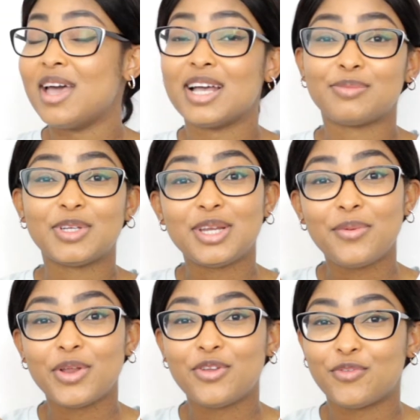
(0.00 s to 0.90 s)
especially
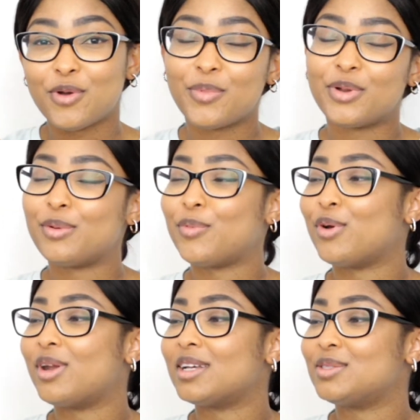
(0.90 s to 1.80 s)
when you've not bought a
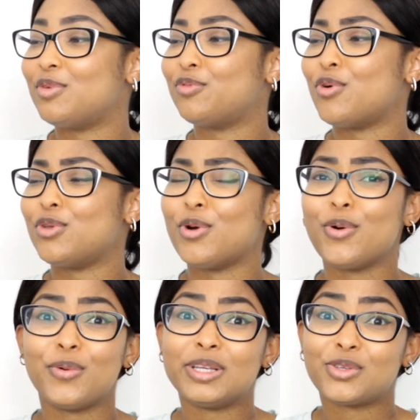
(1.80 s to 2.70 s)
product before. You're
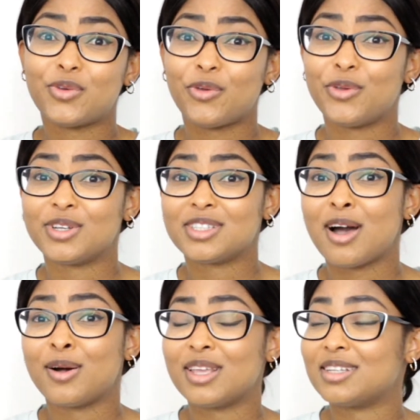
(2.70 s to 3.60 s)
always curious,
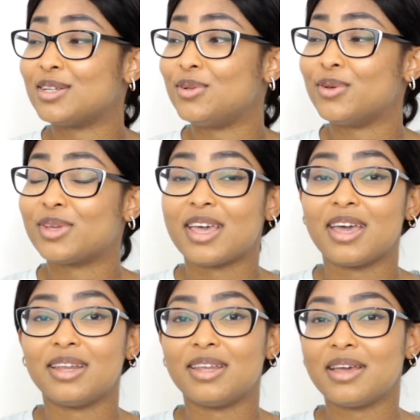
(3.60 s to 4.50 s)
how does it look?
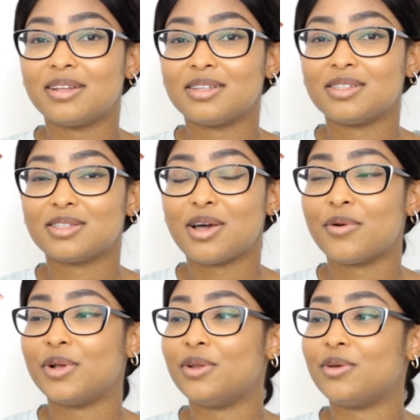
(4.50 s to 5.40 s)
And yeah, this is
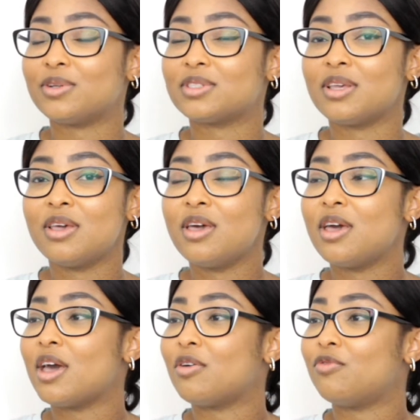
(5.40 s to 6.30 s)
how it looks.
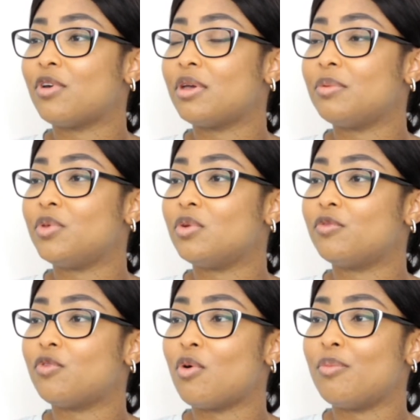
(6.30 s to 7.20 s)
A very
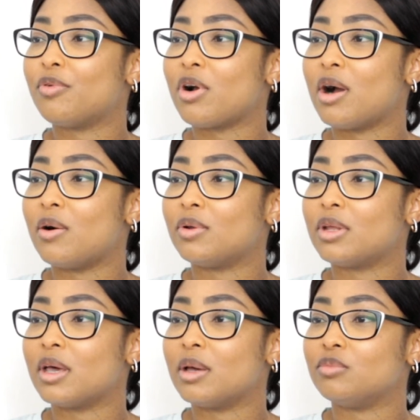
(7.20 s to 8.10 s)
beautiful brown
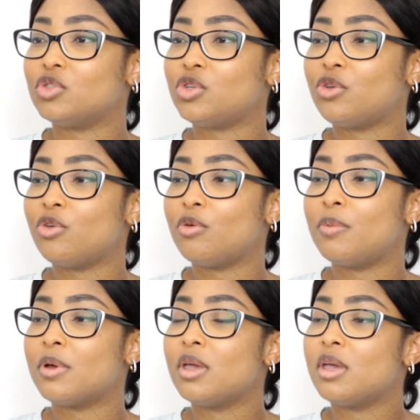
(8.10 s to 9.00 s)

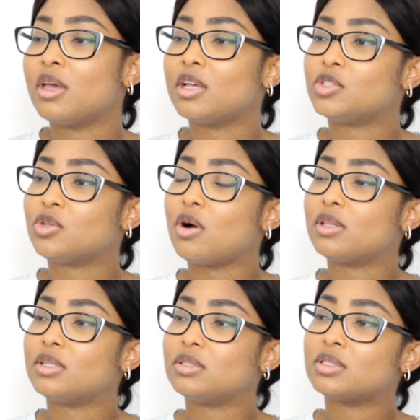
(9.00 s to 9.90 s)
tube. It's
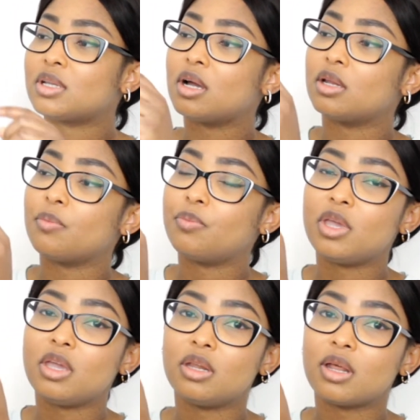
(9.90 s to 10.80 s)
got this kind of
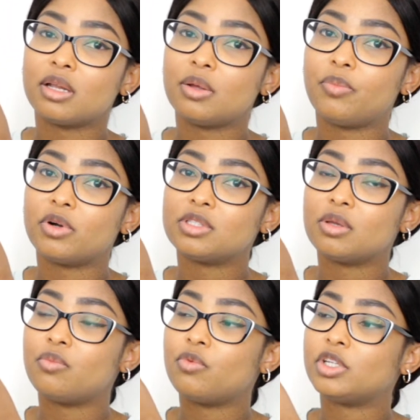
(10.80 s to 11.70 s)
pin at the
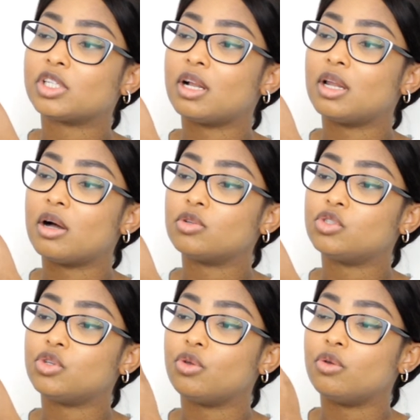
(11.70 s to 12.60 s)
bottom which
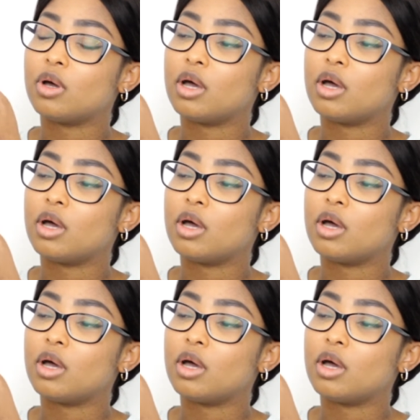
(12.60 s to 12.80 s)
allows you